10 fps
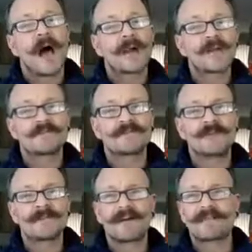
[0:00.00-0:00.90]
A lot of
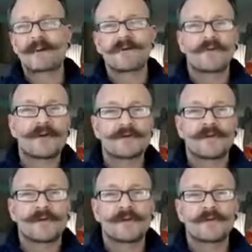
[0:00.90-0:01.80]
them have
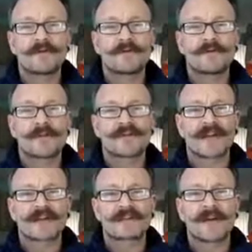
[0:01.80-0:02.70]
incredible community
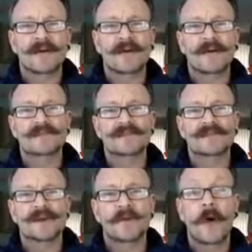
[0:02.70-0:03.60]
projects going on.
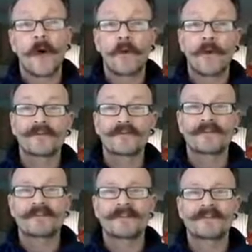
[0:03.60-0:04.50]
So one of
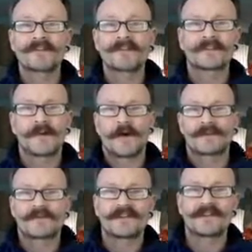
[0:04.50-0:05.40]
them, because there's
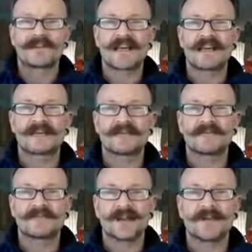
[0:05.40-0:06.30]
lots of containers
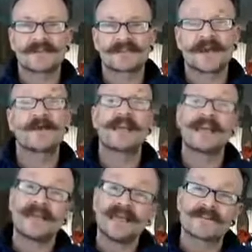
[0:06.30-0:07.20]
of flowers
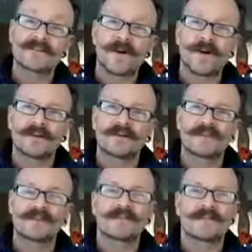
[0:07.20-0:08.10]
going into
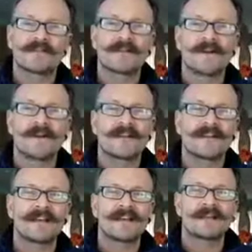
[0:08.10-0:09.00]
Holland via
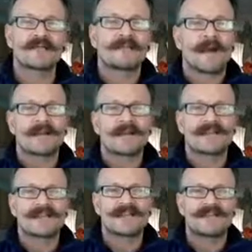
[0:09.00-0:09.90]
the
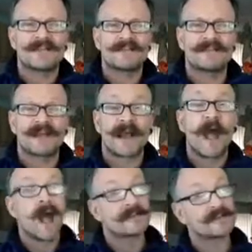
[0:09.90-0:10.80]
flights each evening,
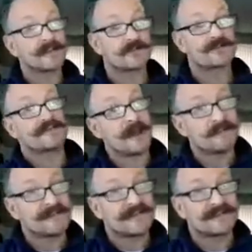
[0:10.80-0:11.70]
there's lots of
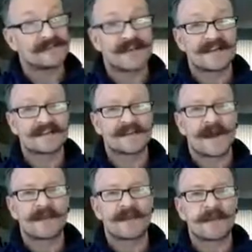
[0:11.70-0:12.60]
empty containers
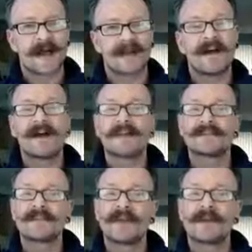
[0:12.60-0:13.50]
coming back.
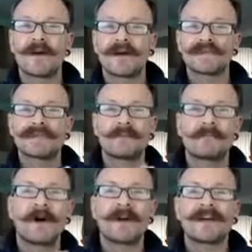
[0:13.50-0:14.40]
So they were
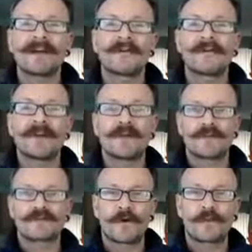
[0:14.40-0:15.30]
actually buying all the
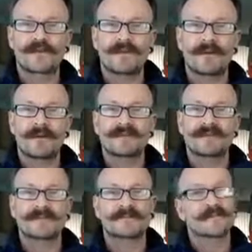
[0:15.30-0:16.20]
lost property
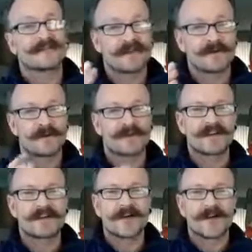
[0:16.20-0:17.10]
bicycles, because
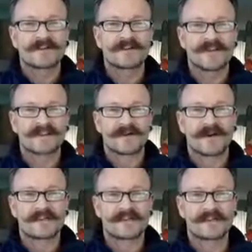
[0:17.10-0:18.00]
everybody in Holland has a
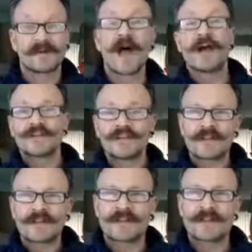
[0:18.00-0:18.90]
bicycle,
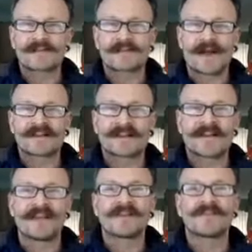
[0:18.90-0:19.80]
shipping those back to
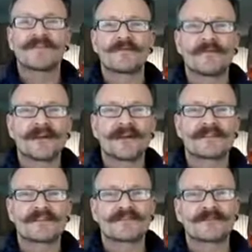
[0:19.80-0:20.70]
Kenya, and the
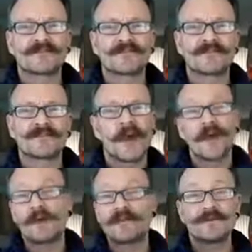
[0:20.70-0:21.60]
workers' children
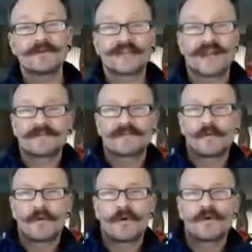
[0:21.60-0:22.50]
who used to have to
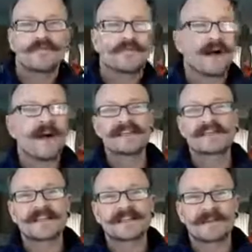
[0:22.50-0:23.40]
walk for
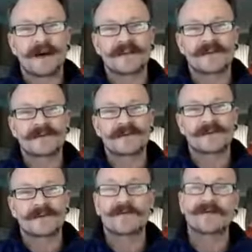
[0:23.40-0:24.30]
6 miles to
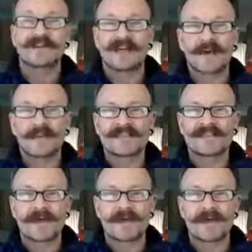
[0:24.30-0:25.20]
school can now
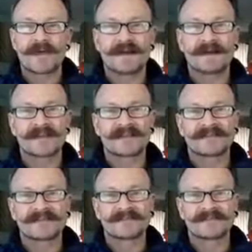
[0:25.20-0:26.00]
whiz there on their bikes.